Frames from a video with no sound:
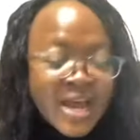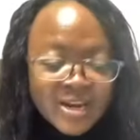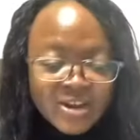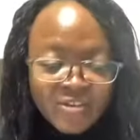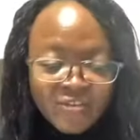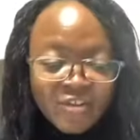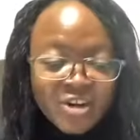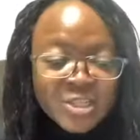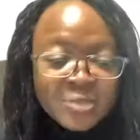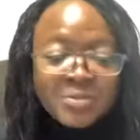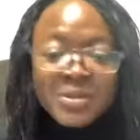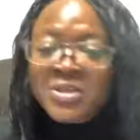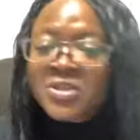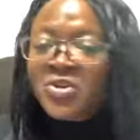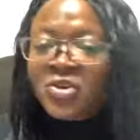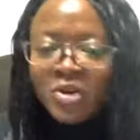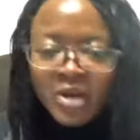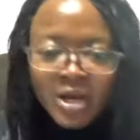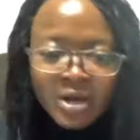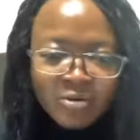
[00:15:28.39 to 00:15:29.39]
The first person
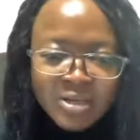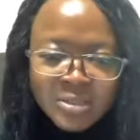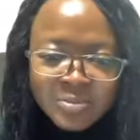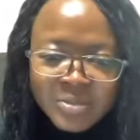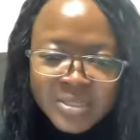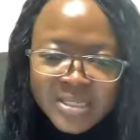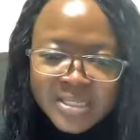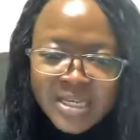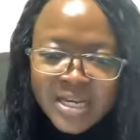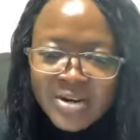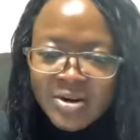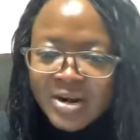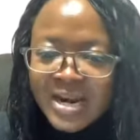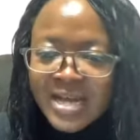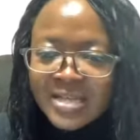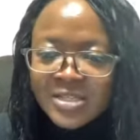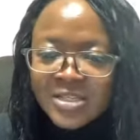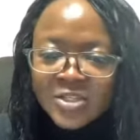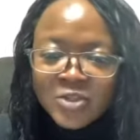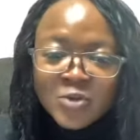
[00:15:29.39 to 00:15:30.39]
y'all are going to be seeing on
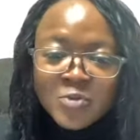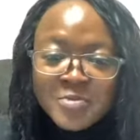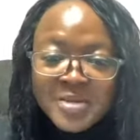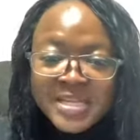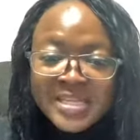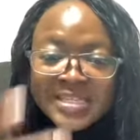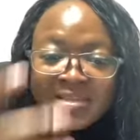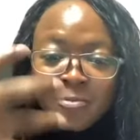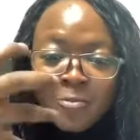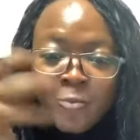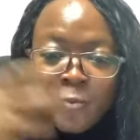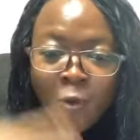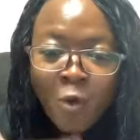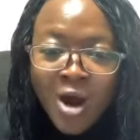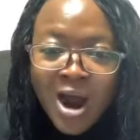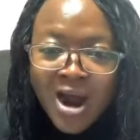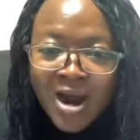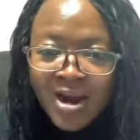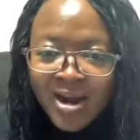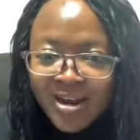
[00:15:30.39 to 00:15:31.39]
that Zoom is
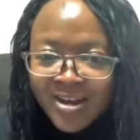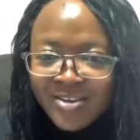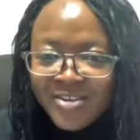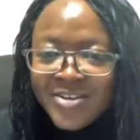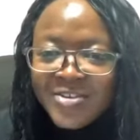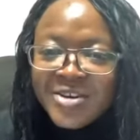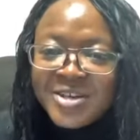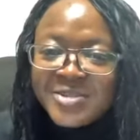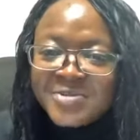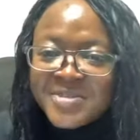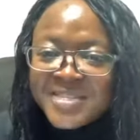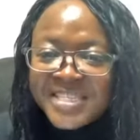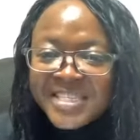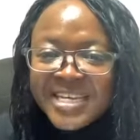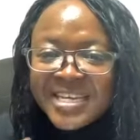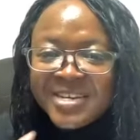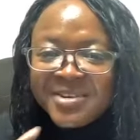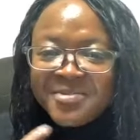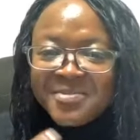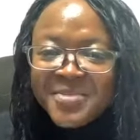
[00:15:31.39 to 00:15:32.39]
moi. You're going to be
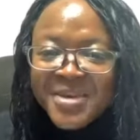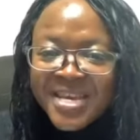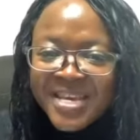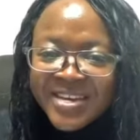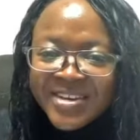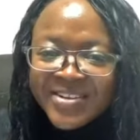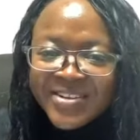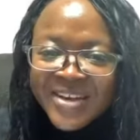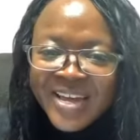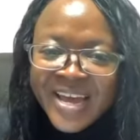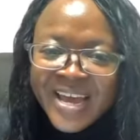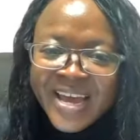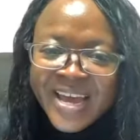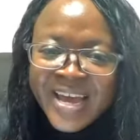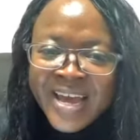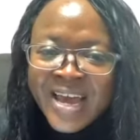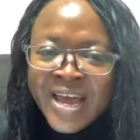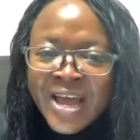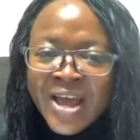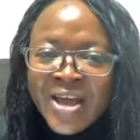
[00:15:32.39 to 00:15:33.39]
seeing me,
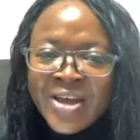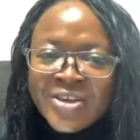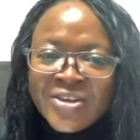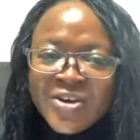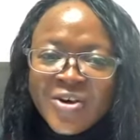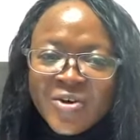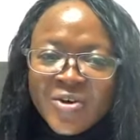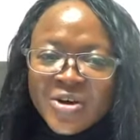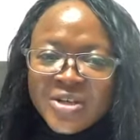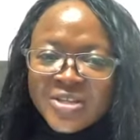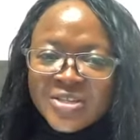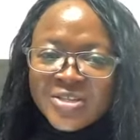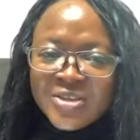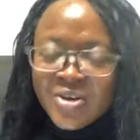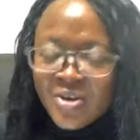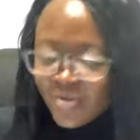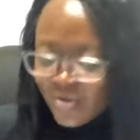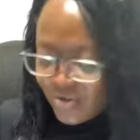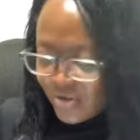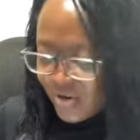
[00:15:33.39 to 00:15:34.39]
okay? You're going
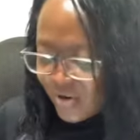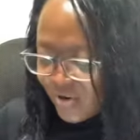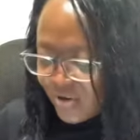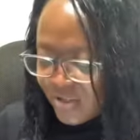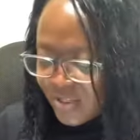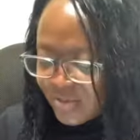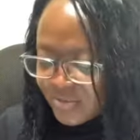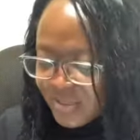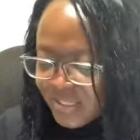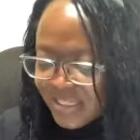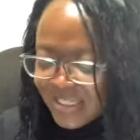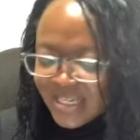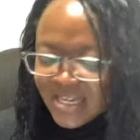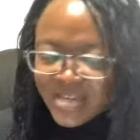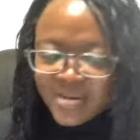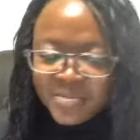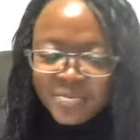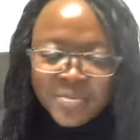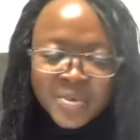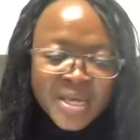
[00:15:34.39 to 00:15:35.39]
to be
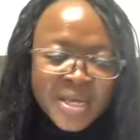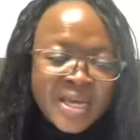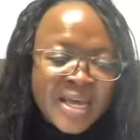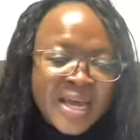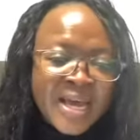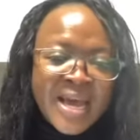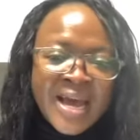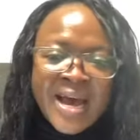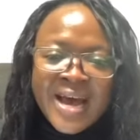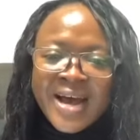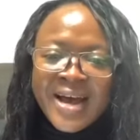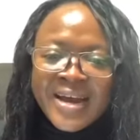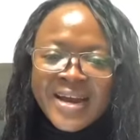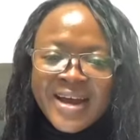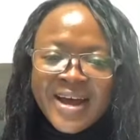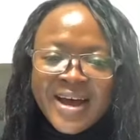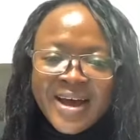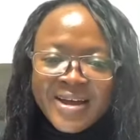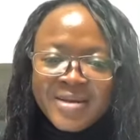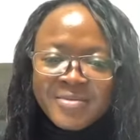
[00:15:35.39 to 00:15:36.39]
seeing me, and
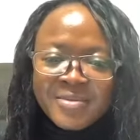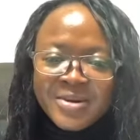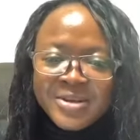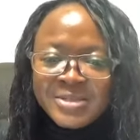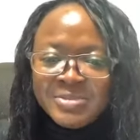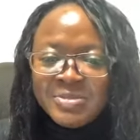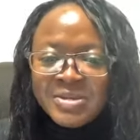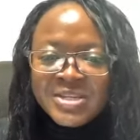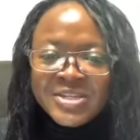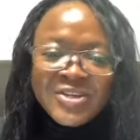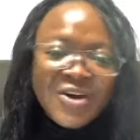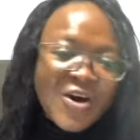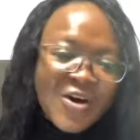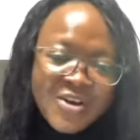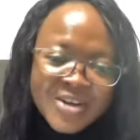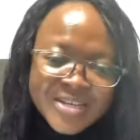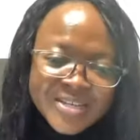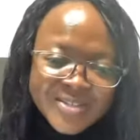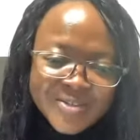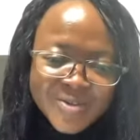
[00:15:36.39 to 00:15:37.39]
I am going to be
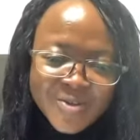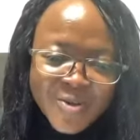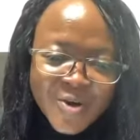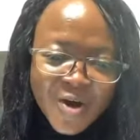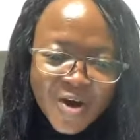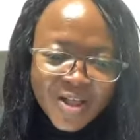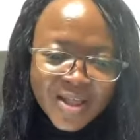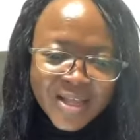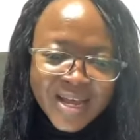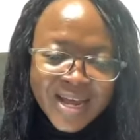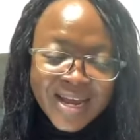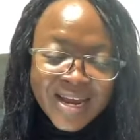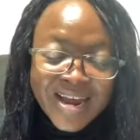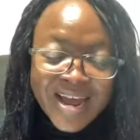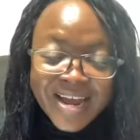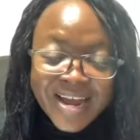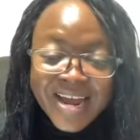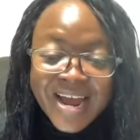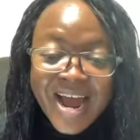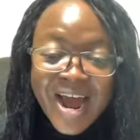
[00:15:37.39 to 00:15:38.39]
talking to y'all.
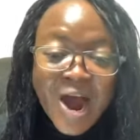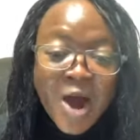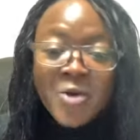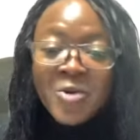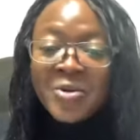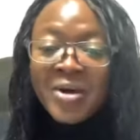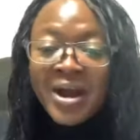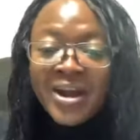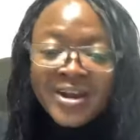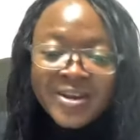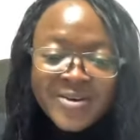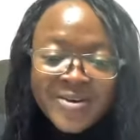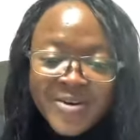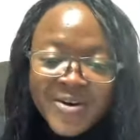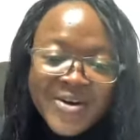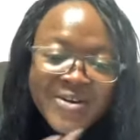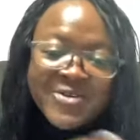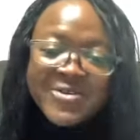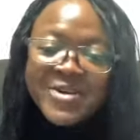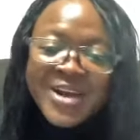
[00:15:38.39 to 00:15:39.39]
Like, how ready or
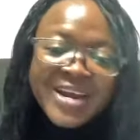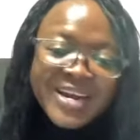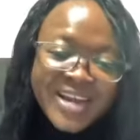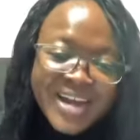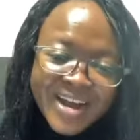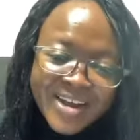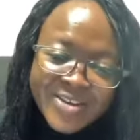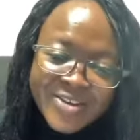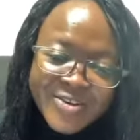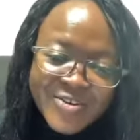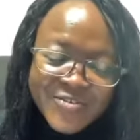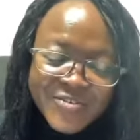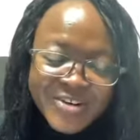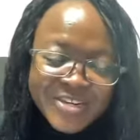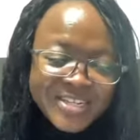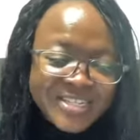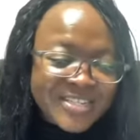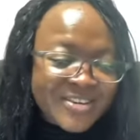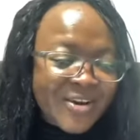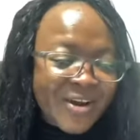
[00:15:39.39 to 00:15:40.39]
already are you for
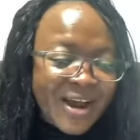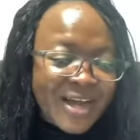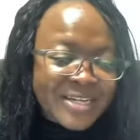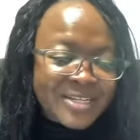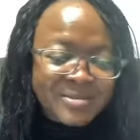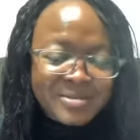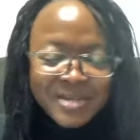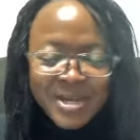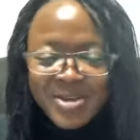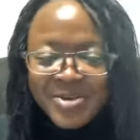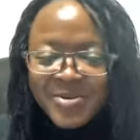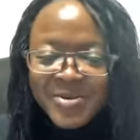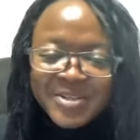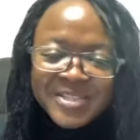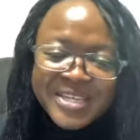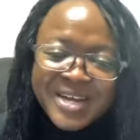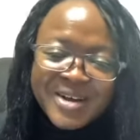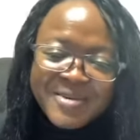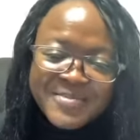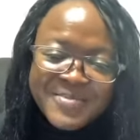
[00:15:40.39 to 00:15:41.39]
the scholarships that you want
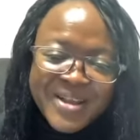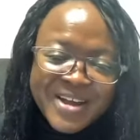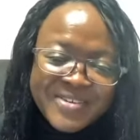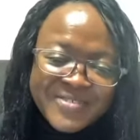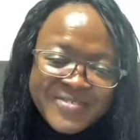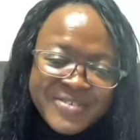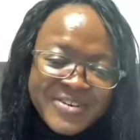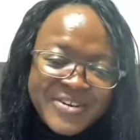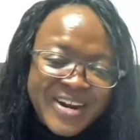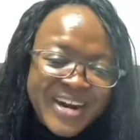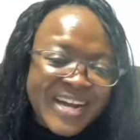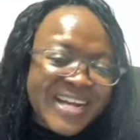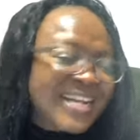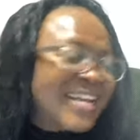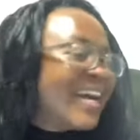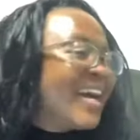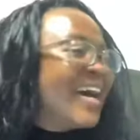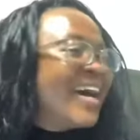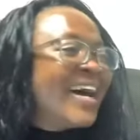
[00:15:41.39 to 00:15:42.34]
to apply for, right?